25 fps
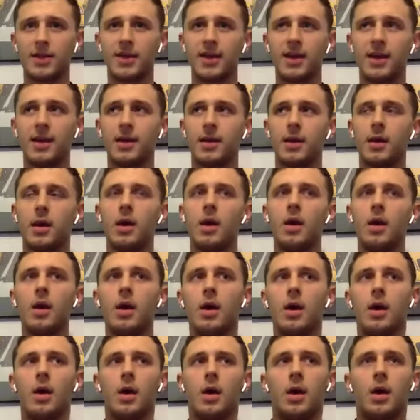think
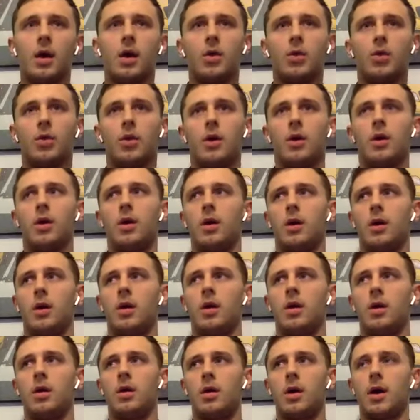the
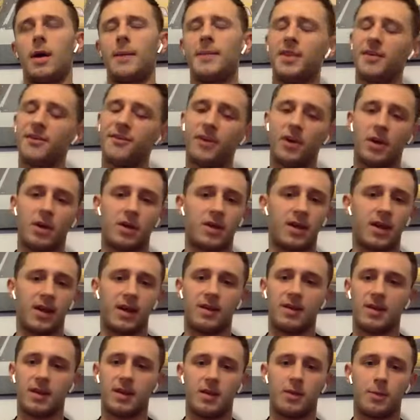first thing
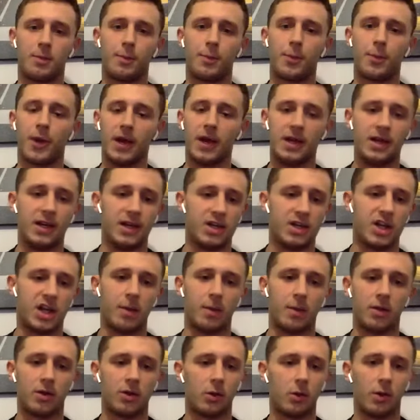is pretty cliche,
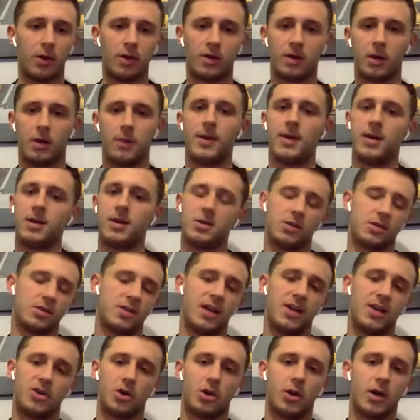but it's always going to be just
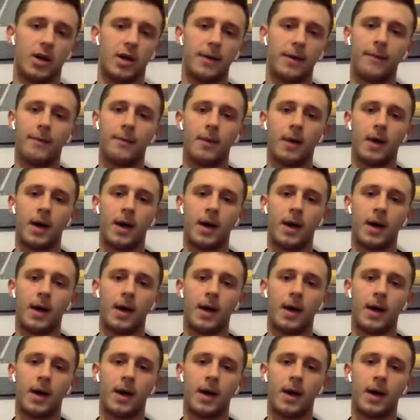enjoy it.